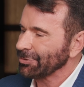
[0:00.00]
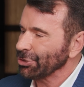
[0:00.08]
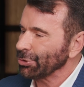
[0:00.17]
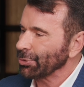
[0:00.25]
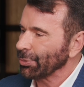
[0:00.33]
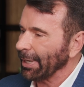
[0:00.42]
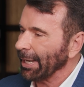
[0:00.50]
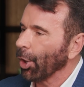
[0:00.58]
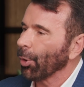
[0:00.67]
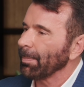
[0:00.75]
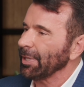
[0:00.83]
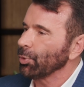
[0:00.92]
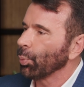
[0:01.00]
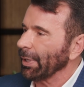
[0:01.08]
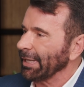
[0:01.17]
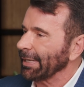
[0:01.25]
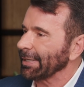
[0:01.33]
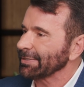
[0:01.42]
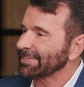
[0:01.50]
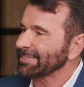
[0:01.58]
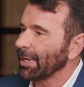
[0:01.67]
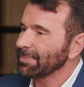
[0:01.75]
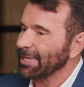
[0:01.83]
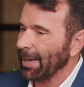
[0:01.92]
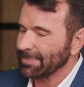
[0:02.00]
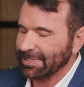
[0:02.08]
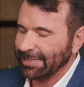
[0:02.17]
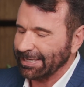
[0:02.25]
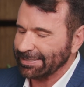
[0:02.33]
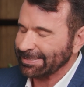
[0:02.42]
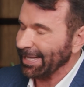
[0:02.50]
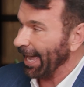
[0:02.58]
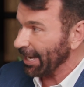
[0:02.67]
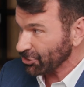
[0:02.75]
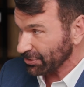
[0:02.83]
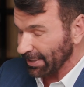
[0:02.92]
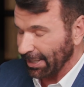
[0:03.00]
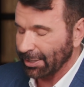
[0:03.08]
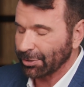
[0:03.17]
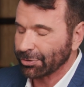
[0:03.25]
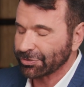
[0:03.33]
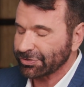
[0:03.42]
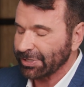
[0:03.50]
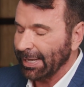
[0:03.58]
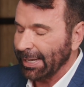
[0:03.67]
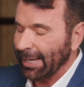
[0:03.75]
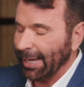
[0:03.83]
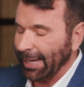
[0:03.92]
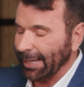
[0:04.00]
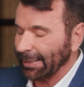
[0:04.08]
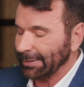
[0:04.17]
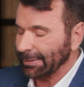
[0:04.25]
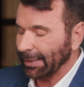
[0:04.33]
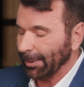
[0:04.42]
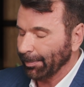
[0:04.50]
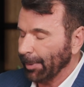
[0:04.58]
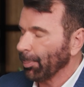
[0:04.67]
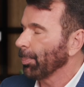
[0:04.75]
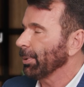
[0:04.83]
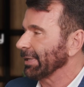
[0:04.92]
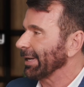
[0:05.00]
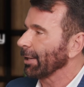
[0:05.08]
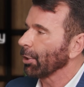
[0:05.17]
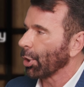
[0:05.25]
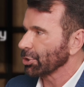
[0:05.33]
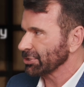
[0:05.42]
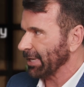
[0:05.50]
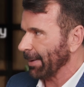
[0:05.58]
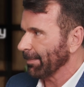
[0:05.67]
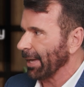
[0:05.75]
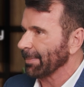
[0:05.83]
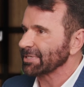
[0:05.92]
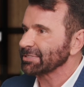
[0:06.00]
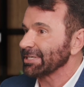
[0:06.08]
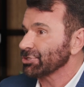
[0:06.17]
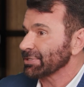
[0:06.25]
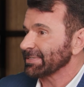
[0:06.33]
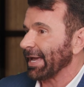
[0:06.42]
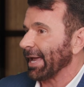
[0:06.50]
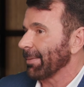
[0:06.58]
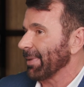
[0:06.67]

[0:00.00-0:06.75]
to help me win, sometimes against cash sales and people putting down large down payments? Let's just say